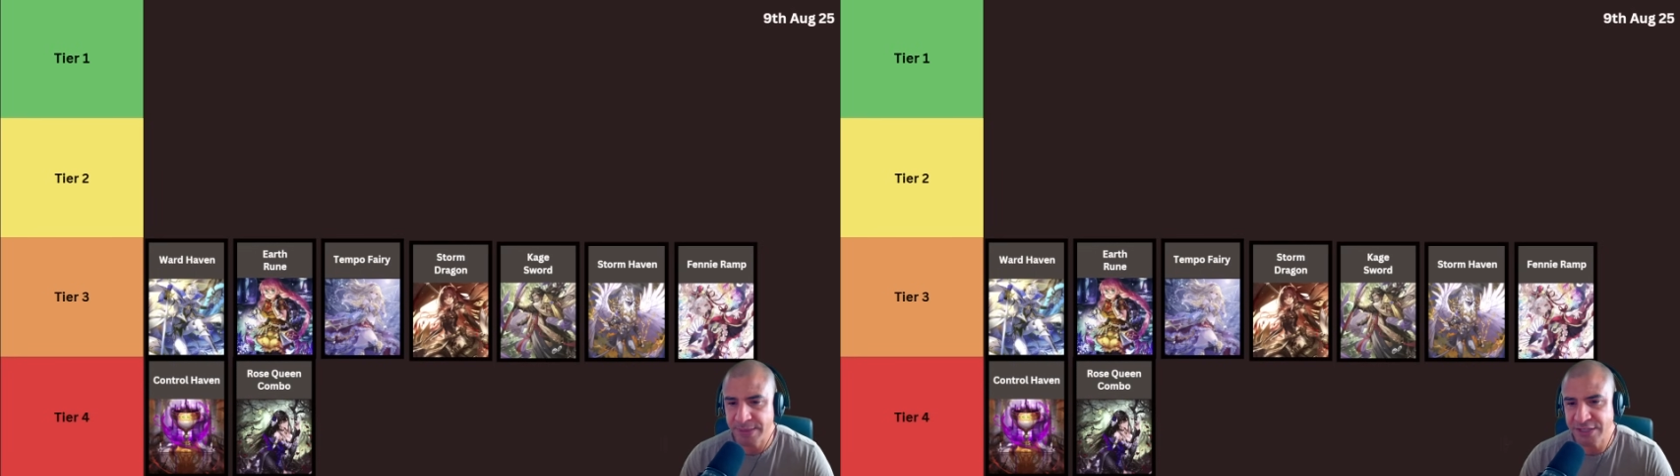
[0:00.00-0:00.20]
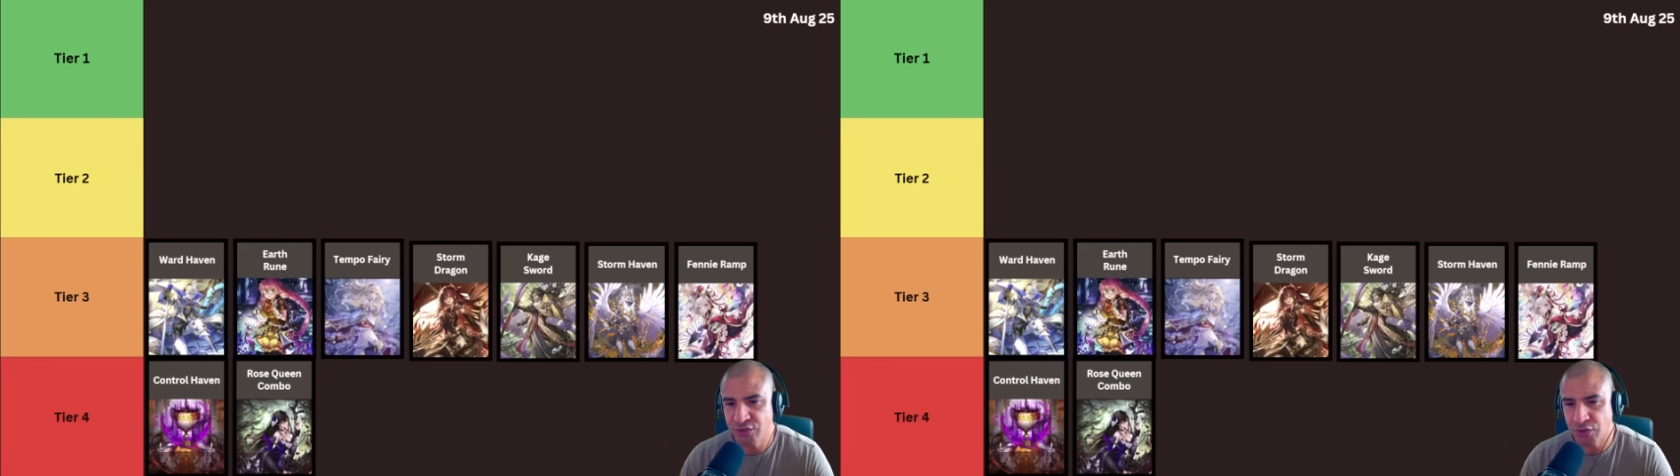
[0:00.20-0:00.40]

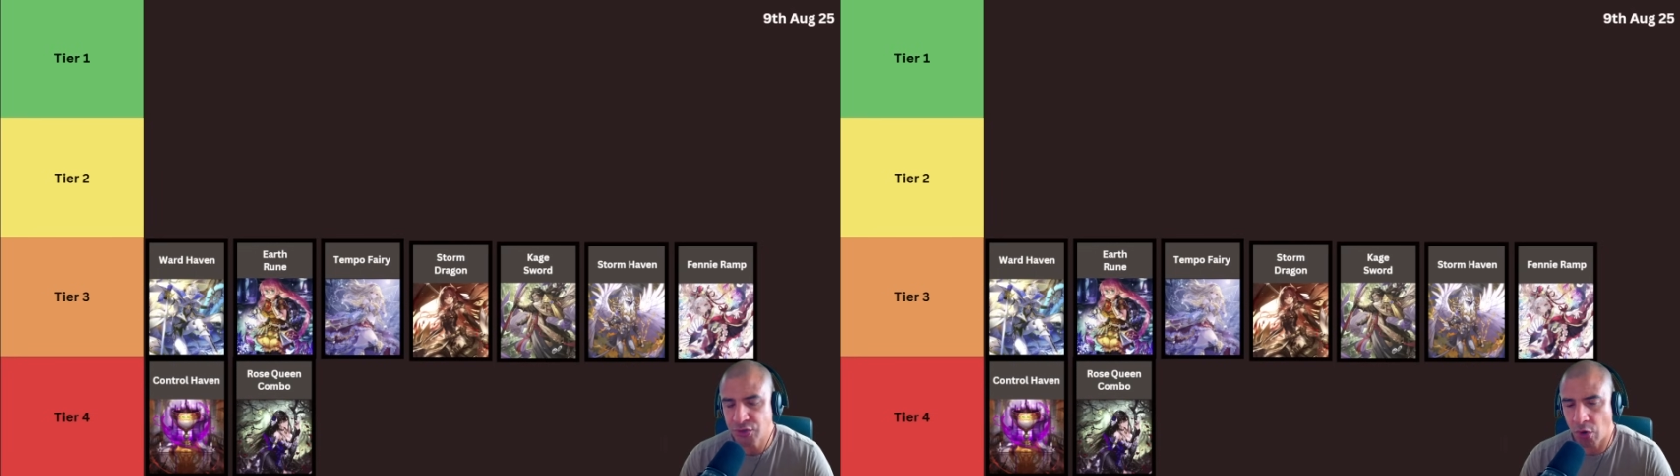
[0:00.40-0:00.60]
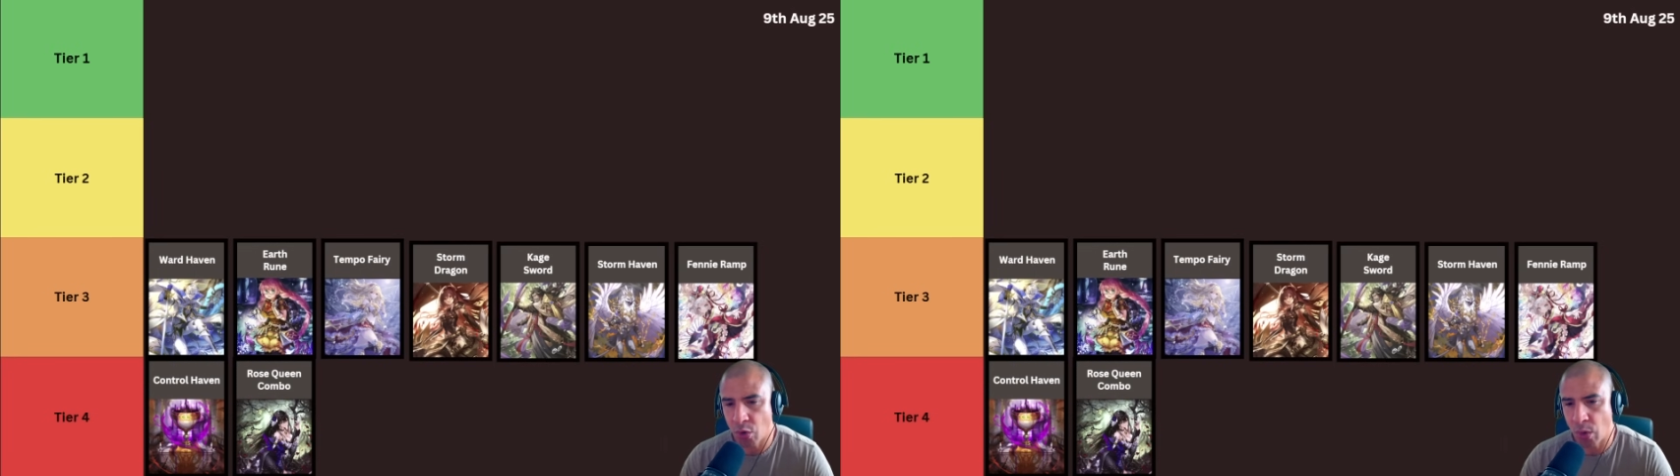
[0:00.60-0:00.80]
is just
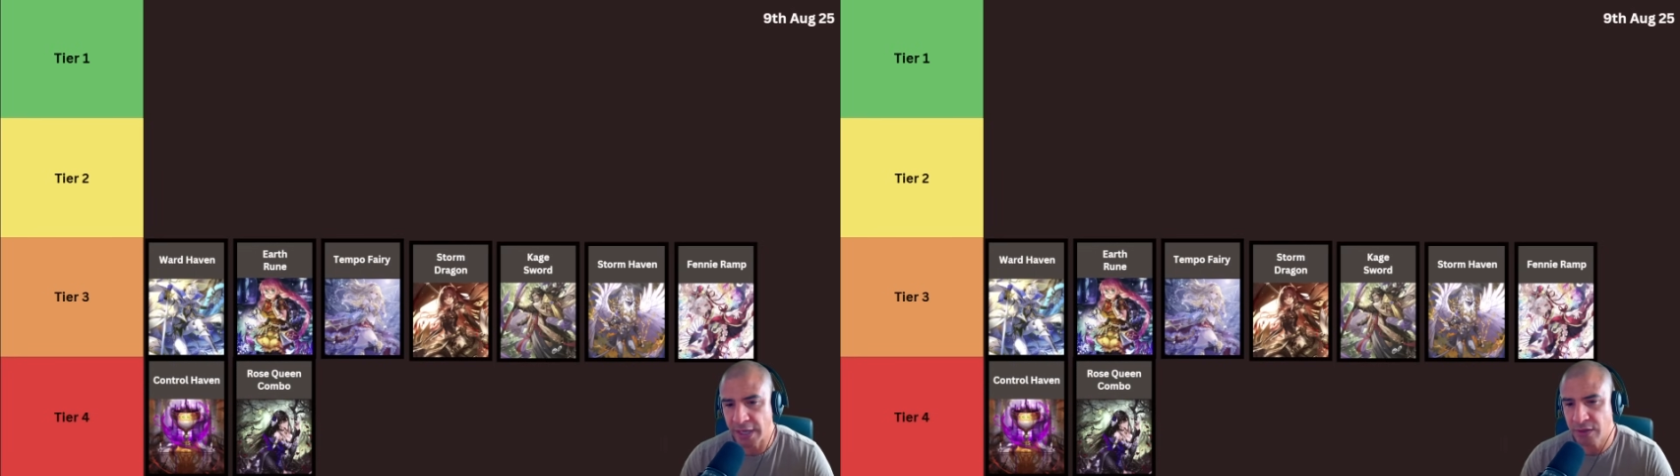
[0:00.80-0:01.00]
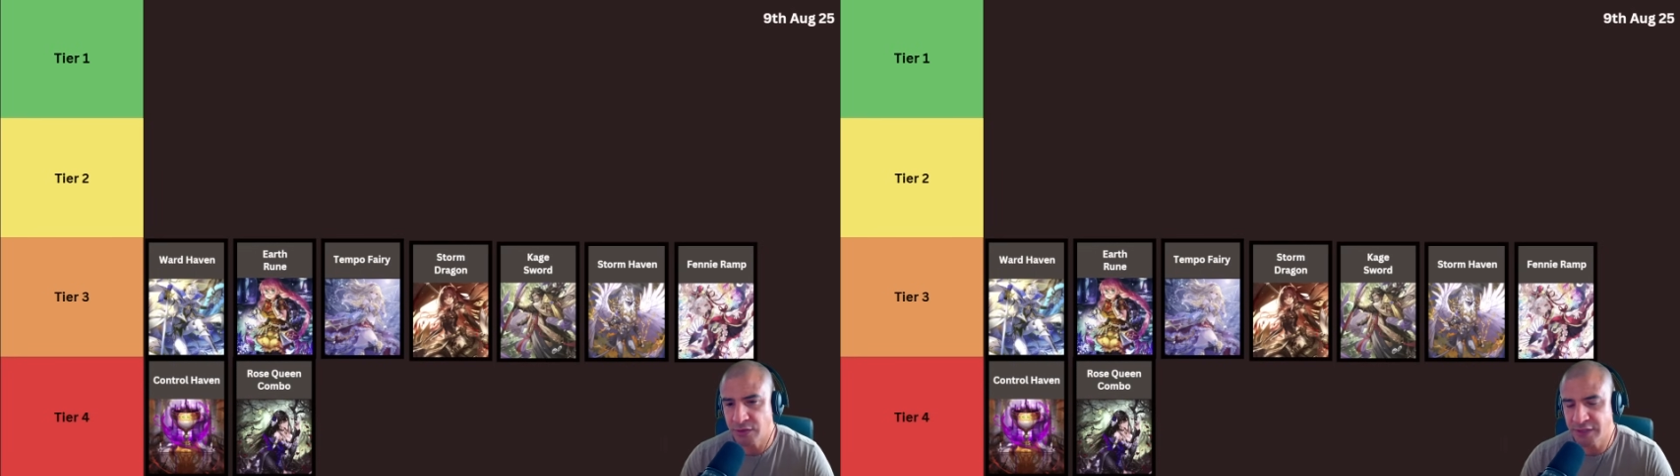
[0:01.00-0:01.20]
not
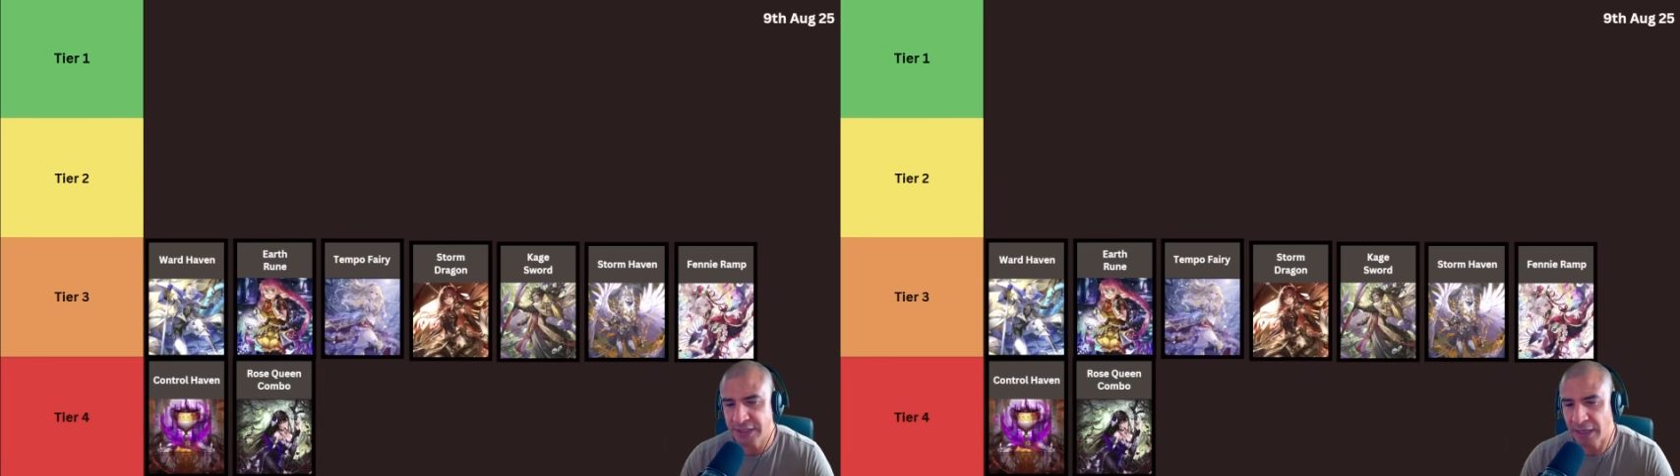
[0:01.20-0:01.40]
quite cutting it.